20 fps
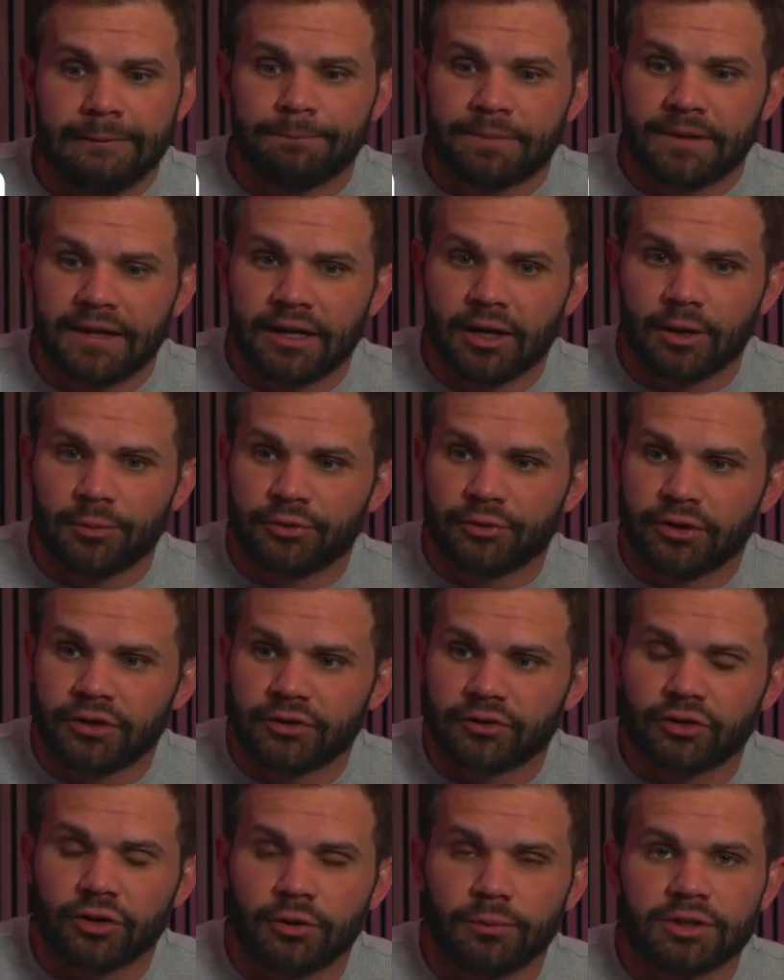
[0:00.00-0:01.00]
it helps you get
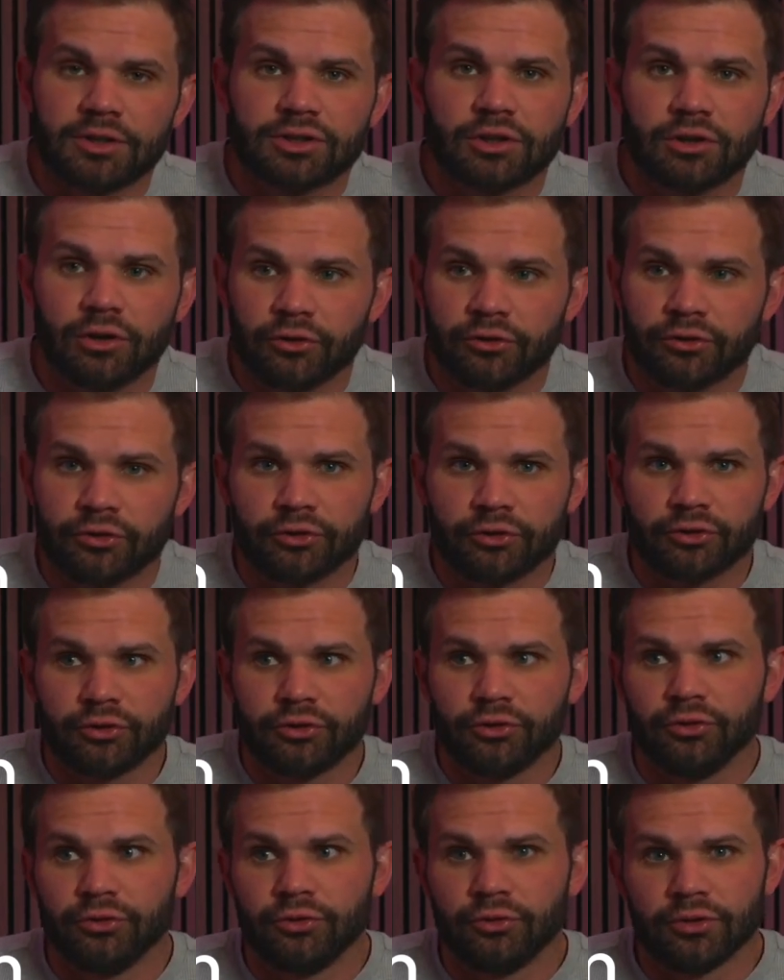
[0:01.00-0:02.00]
so much closer to